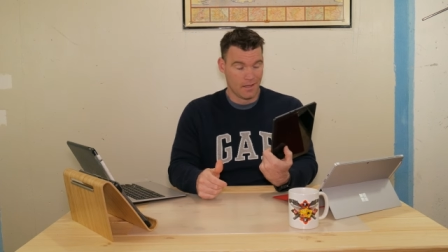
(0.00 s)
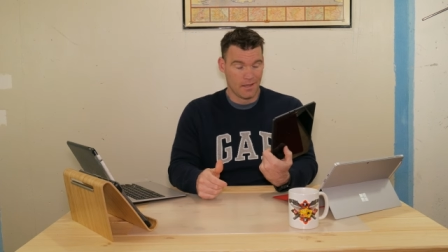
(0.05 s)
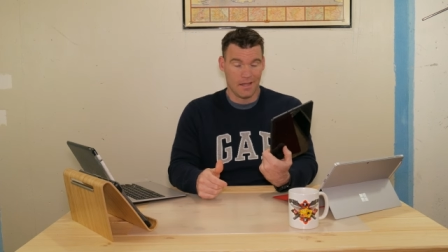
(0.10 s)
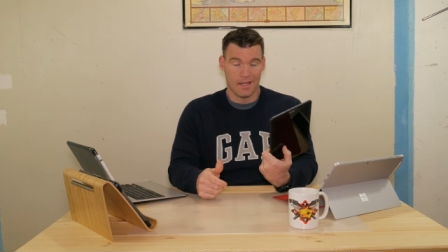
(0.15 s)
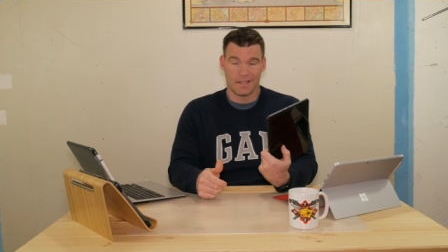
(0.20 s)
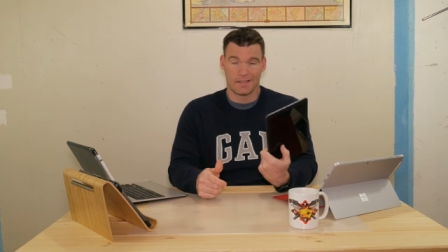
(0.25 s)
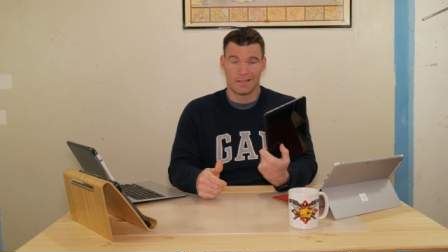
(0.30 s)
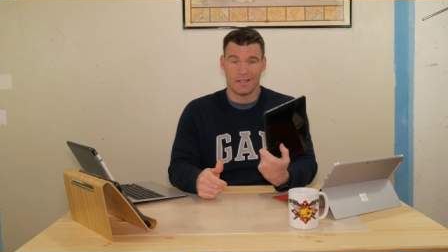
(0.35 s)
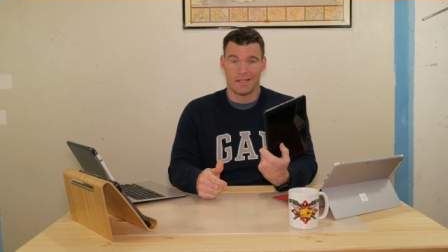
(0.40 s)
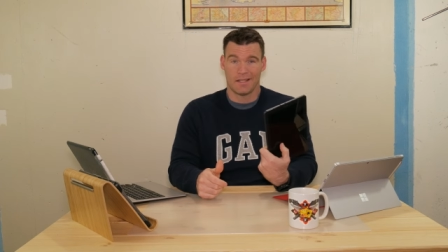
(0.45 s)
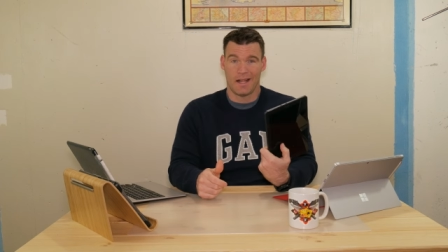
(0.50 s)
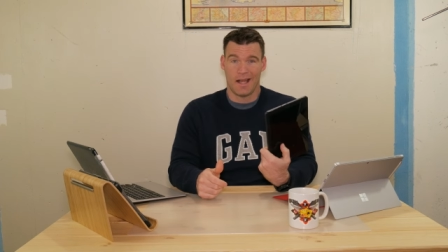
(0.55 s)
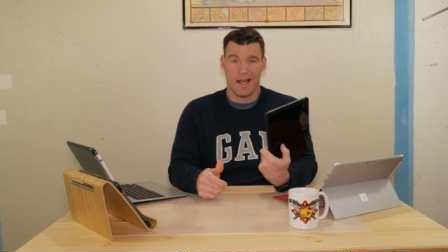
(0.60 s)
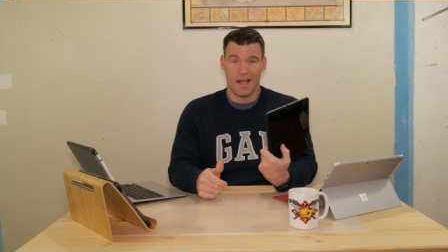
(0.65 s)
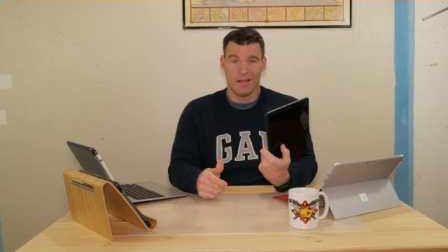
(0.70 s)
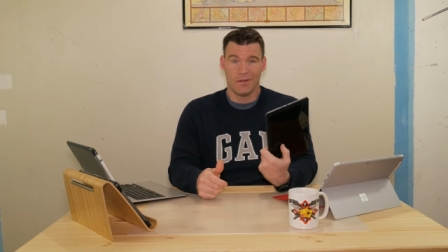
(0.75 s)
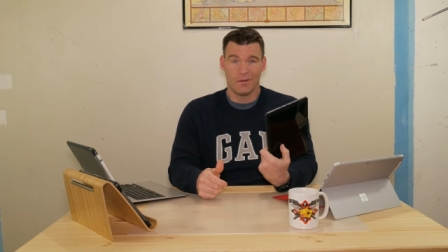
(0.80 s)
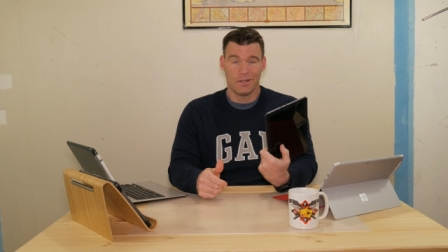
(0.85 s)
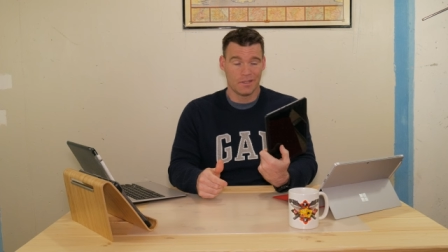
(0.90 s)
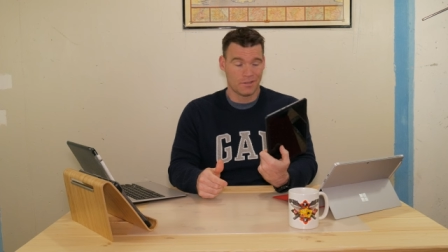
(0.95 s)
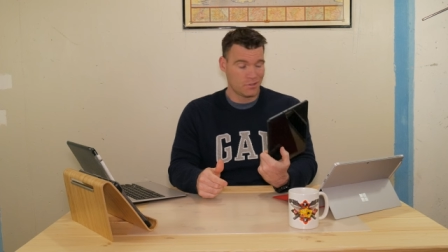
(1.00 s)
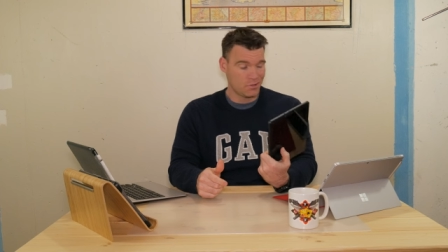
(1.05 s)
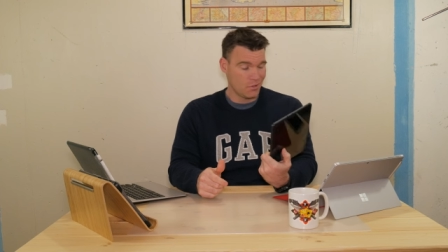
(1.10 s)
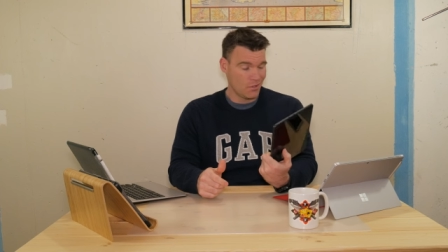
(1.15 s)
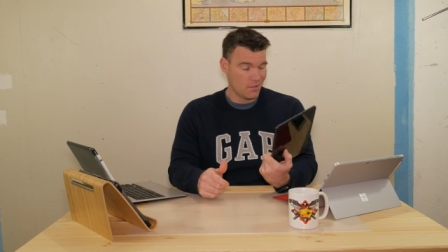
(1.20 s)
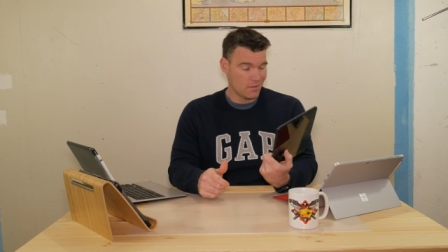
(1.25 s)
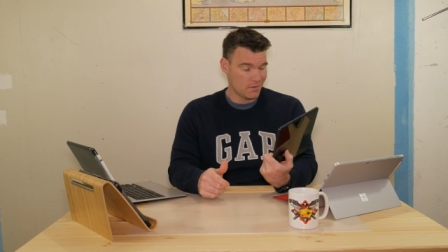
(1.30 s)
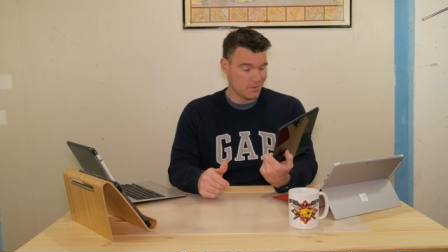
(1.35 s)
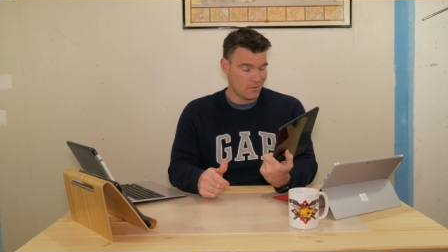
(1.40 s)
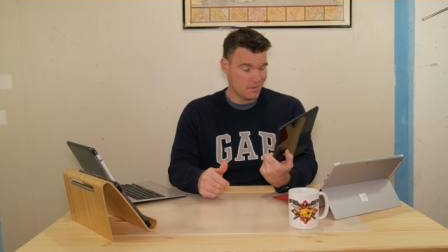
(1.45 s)
Like I said, I only
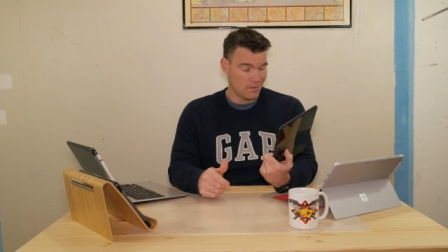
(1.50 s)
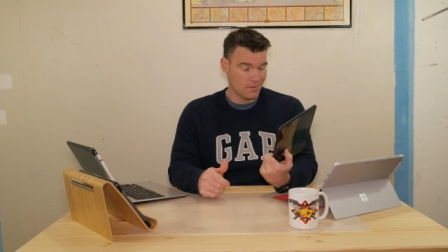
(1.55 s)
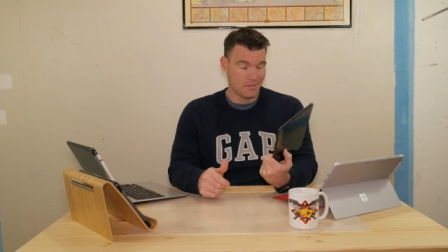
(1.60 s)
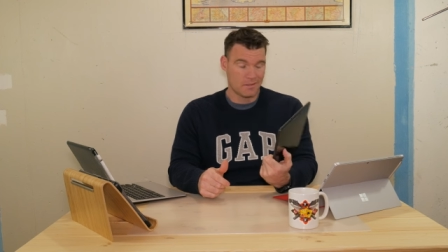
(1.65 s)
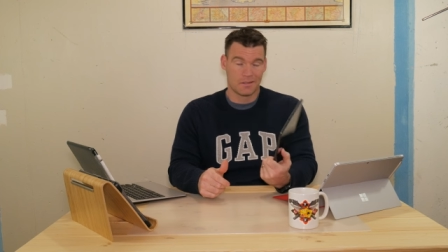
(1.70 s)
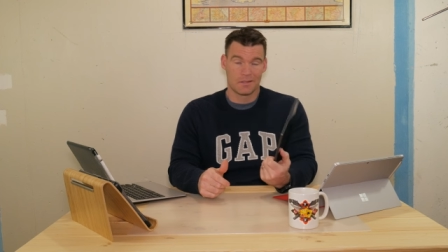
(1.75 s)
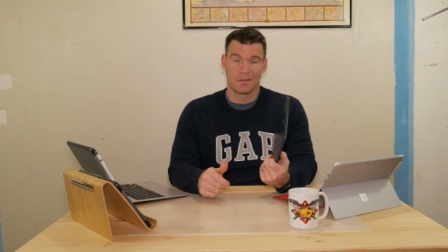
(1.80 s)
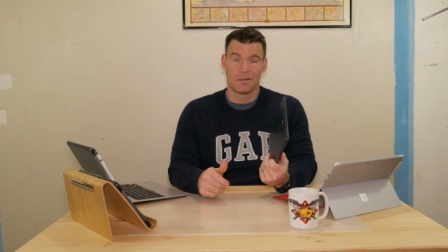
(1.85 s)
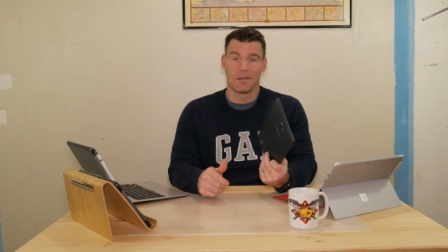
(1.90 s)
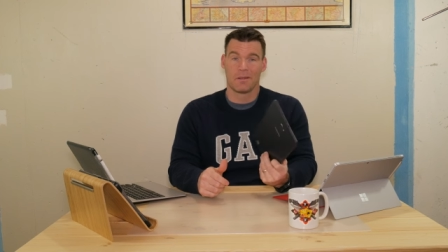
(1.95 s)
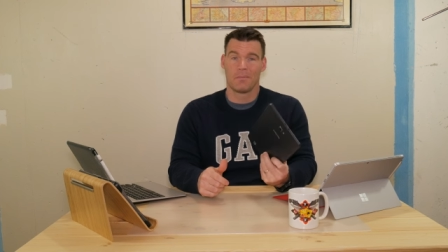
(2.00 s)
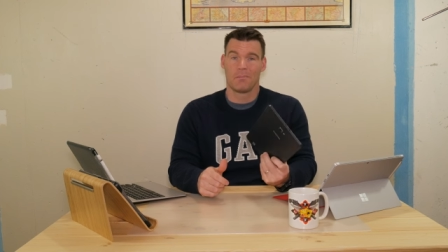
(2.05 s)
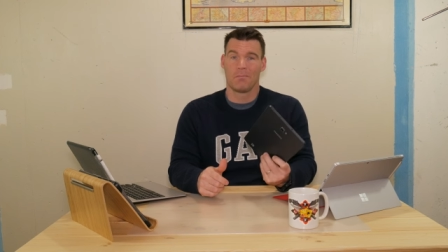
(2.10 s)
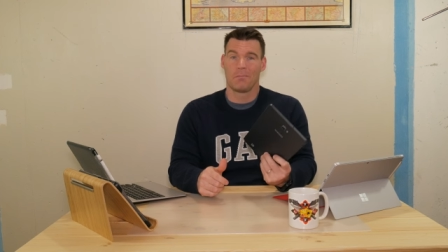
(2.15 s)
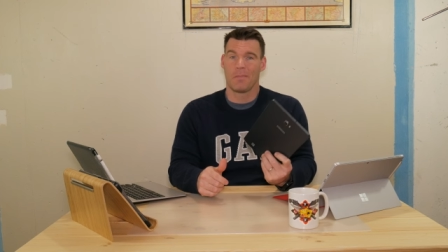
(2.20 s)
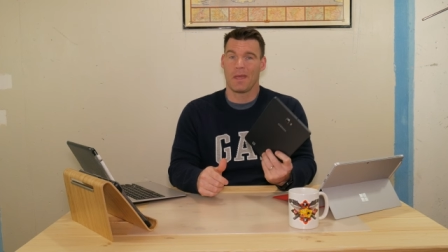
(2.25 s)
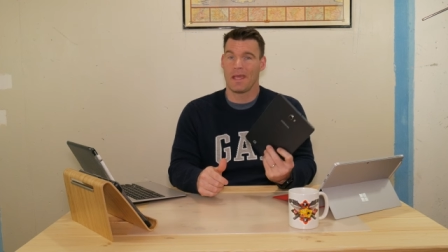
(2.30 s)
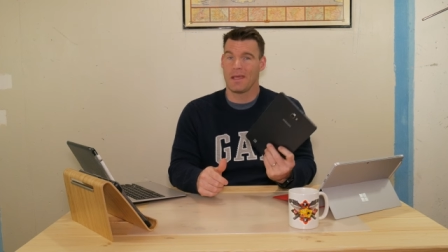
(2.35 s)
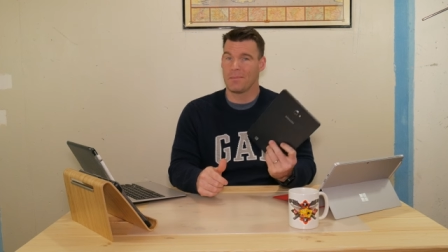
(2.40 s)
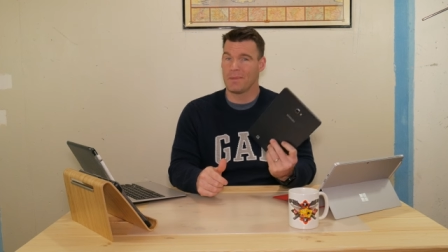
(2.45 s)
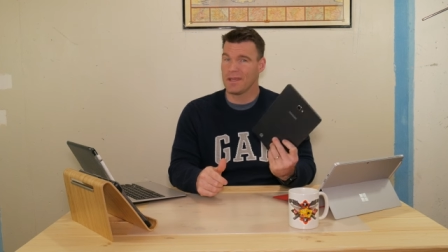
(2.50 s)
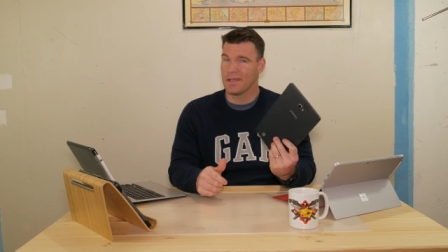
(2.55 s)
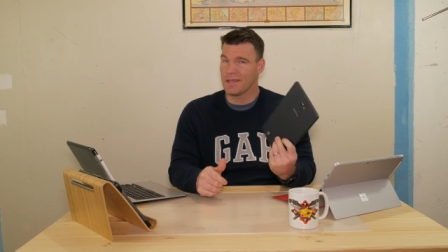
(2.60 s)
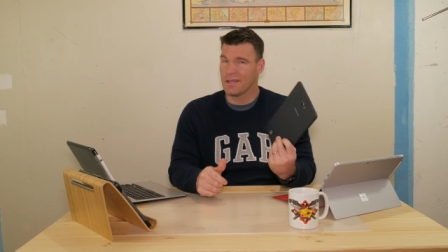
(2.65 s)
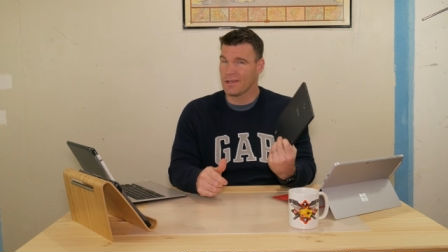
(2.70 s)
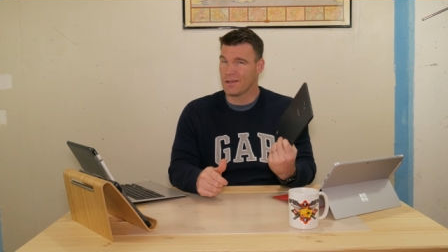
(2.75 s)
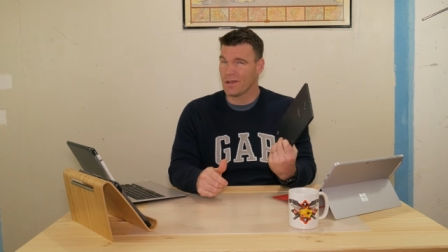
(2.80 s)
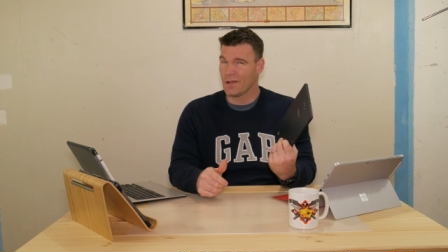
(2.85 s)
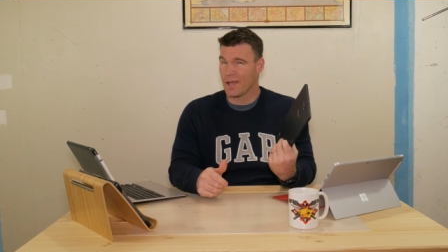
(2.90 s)
charge this maybe